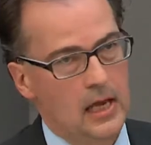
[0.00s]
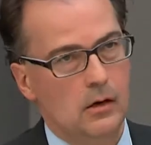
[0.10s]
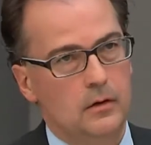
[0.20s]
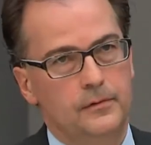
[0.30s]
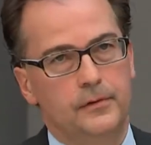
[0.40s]

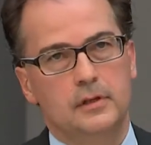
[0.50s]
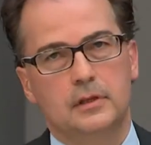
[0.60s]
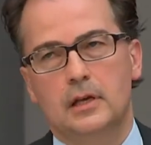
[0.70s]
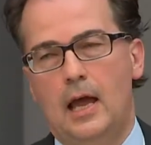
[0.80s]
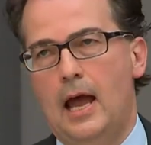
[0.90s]

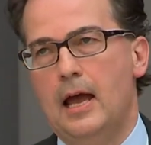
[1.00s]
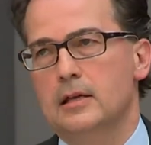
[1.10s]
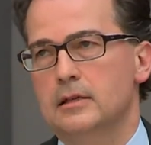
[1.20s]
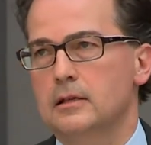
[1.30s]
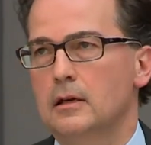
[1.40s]
Conference
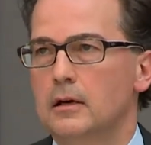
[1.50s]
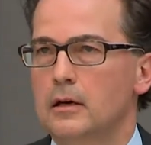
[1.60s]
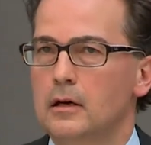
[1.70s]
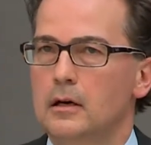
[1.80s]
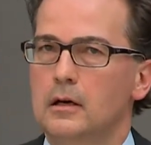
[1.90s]
has
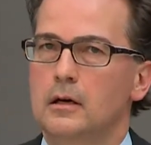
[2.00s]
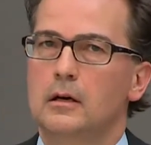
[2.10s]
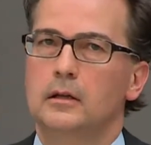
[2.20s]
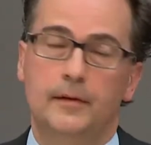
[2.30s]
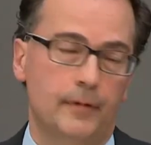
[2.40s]

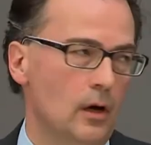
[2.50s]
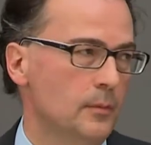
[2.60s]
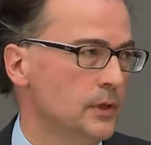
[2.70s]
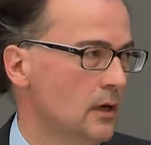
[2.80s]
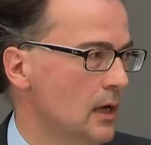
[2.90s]

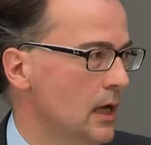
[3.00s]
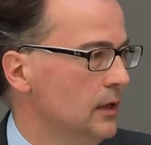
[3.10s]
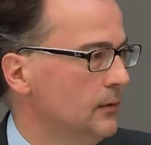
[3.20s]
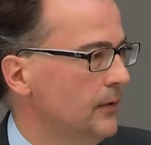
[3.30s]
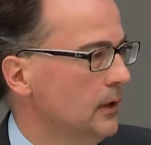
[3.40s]
developed in
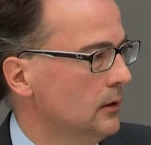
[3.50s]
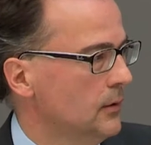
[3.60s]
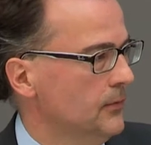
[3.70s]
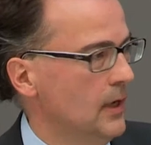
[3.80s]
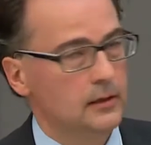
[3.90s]
the field
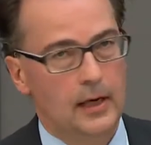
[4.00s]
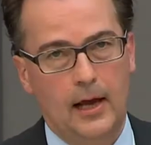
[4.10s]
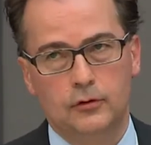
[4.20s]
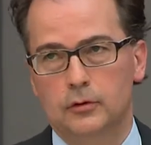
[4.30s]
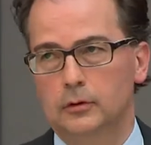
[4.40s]
of
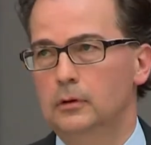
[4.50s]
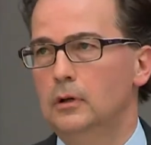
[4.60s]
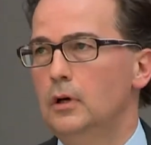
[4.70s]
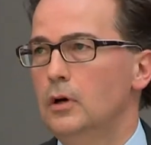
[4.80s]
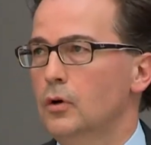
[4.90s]
international
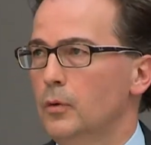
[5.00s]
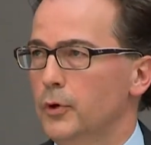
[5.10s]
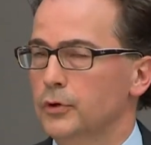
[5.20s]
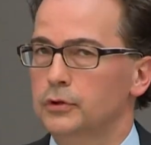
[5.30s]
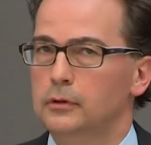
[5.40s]

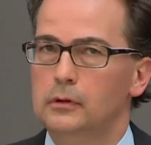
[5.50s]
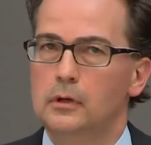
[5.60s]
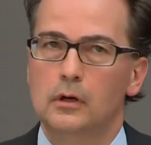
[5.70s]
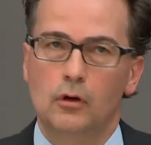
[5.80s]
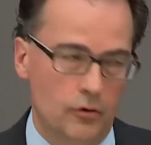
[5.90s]
commercial
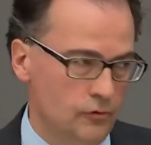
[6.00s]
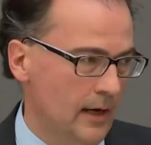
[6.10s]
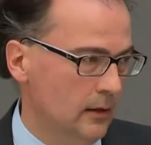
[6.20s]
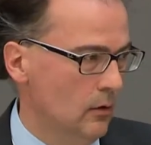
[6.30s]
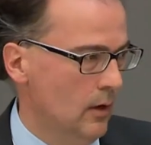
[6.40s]
contract law.